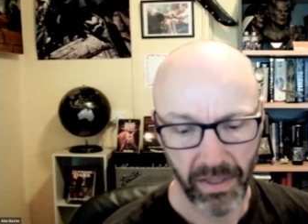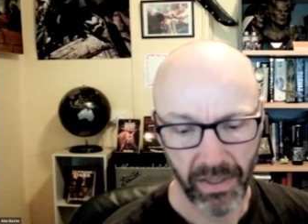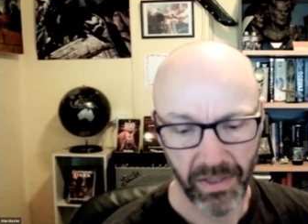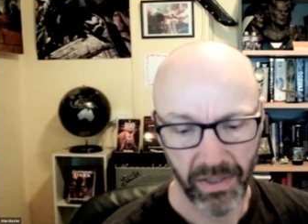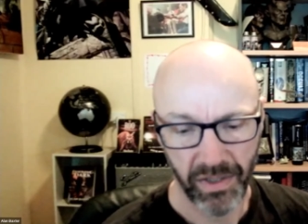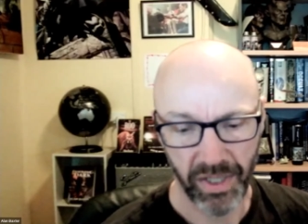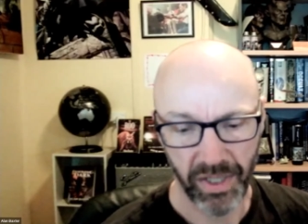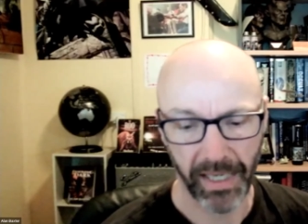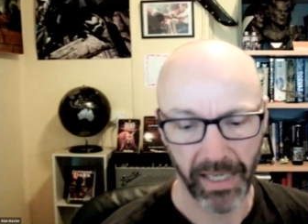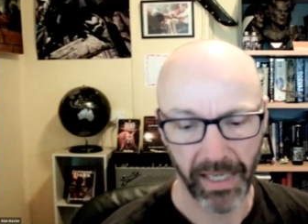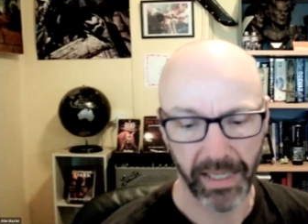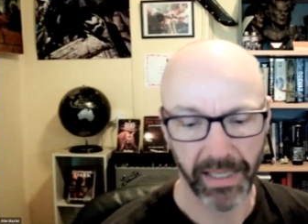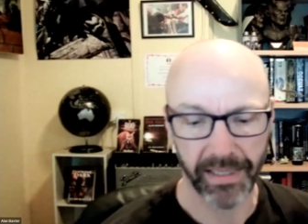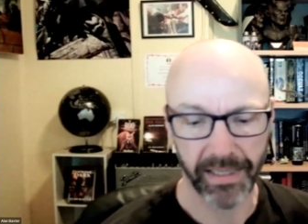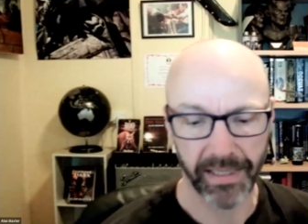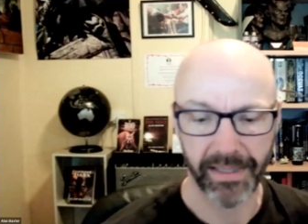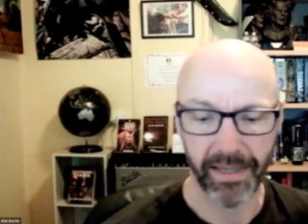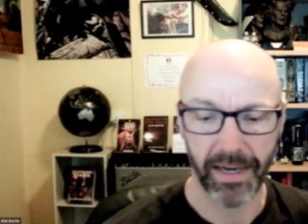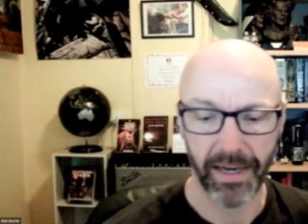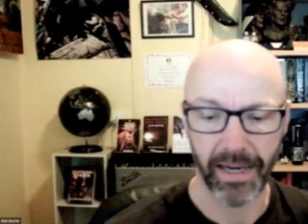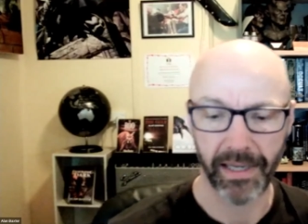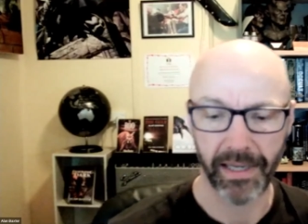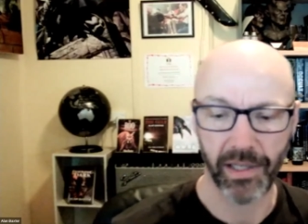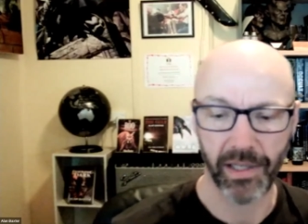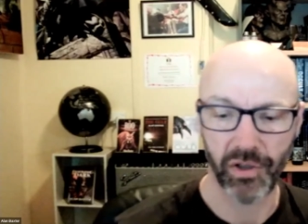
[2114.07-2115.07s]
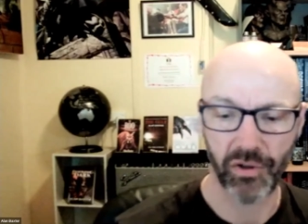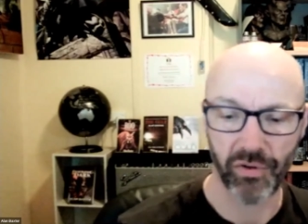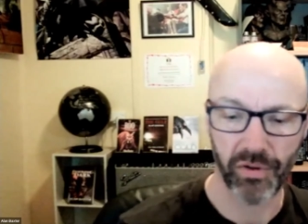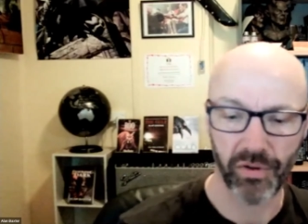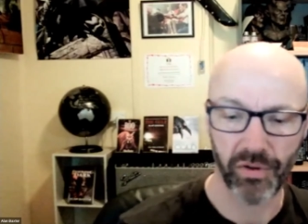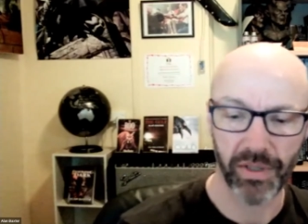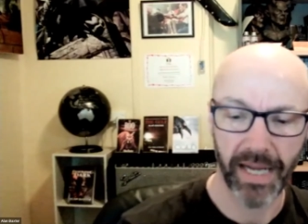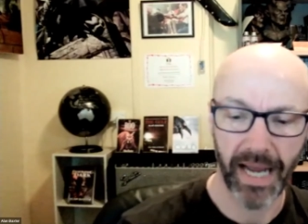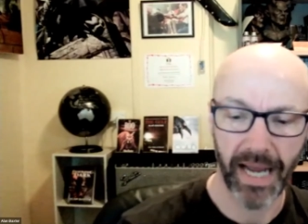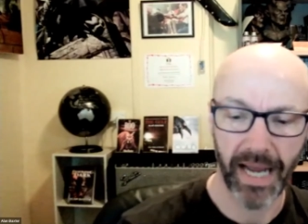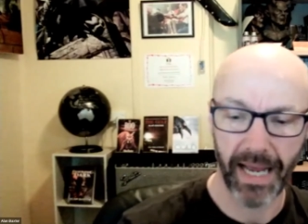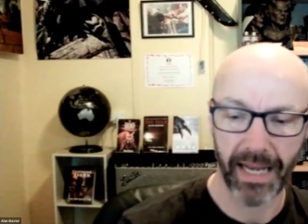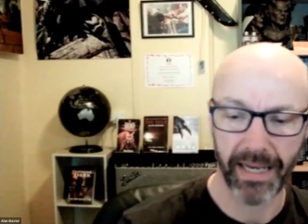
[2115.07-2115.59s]
Shaking started in Drew's
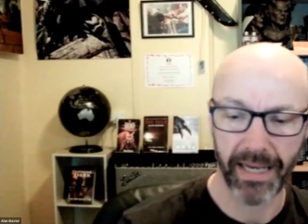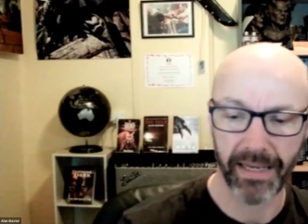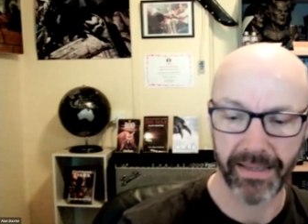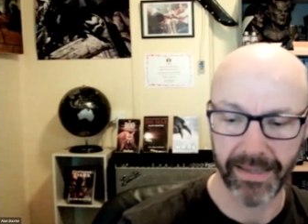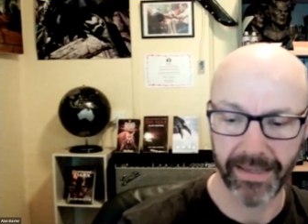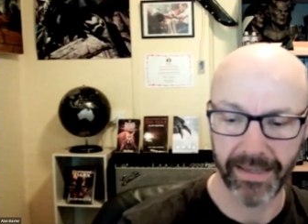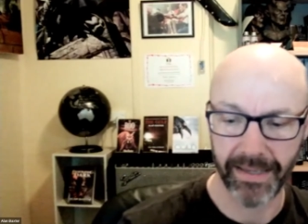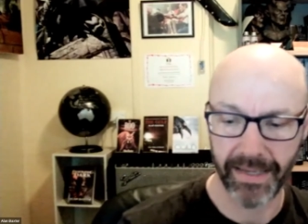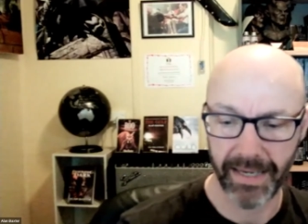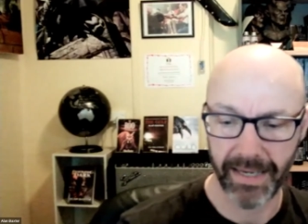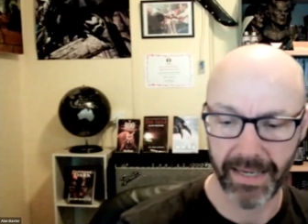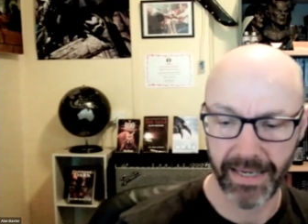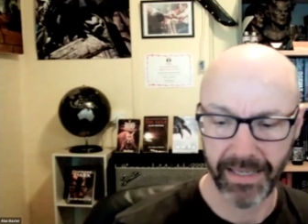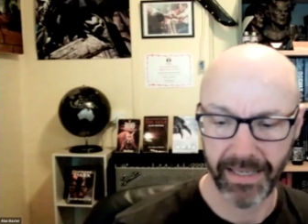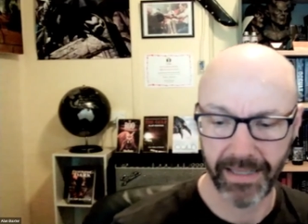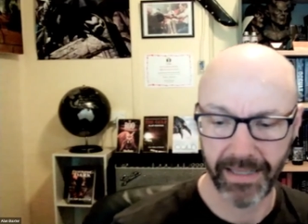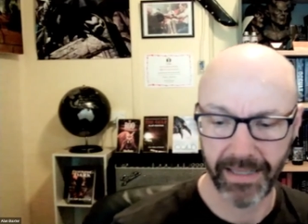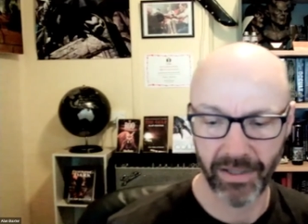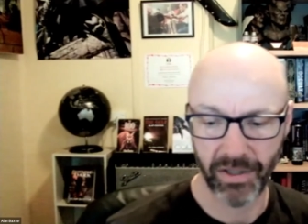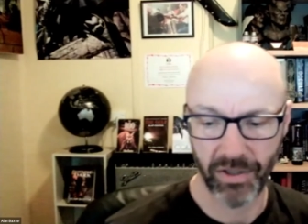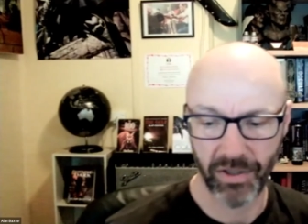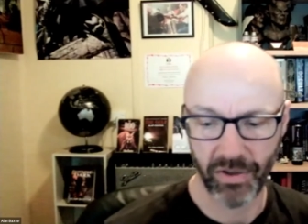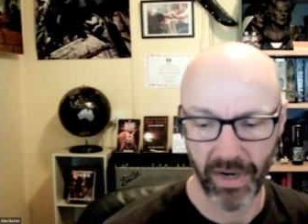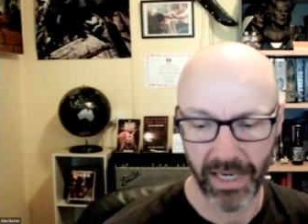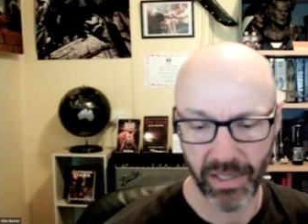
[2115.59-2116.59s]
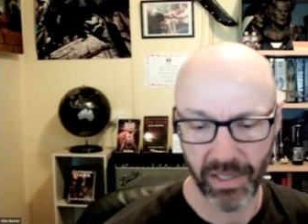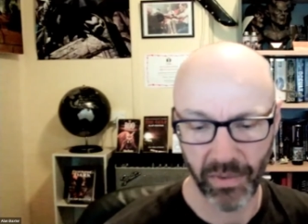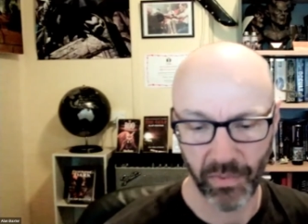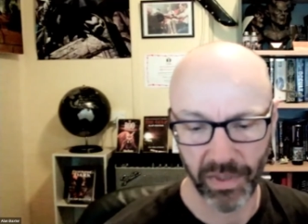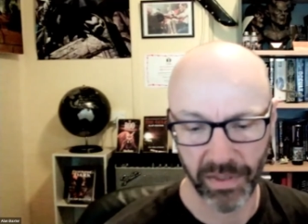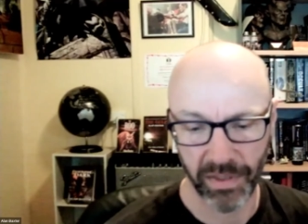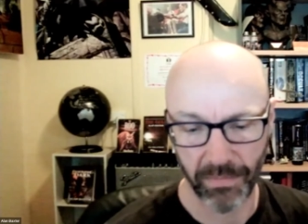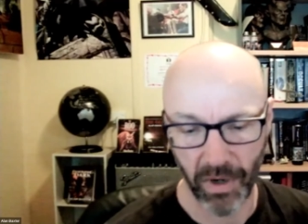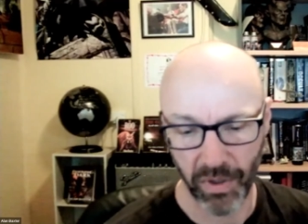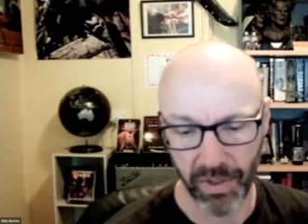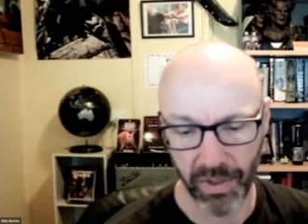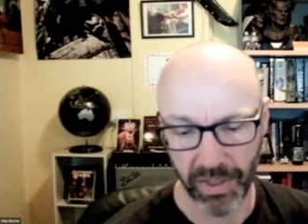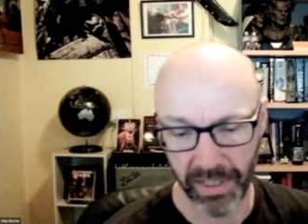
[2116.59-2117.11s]
hands and knees. The stranger was
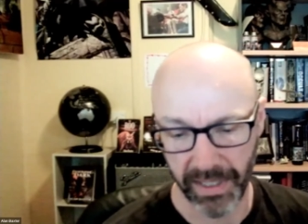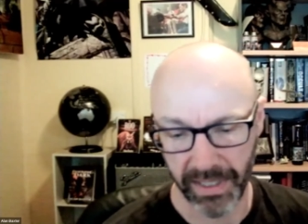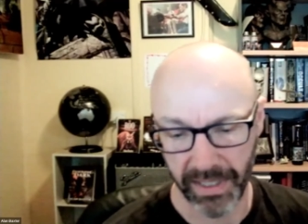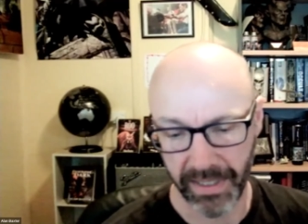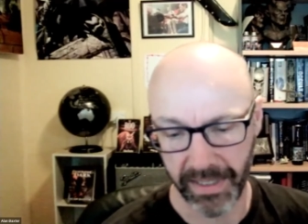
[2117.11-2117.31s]
motionless,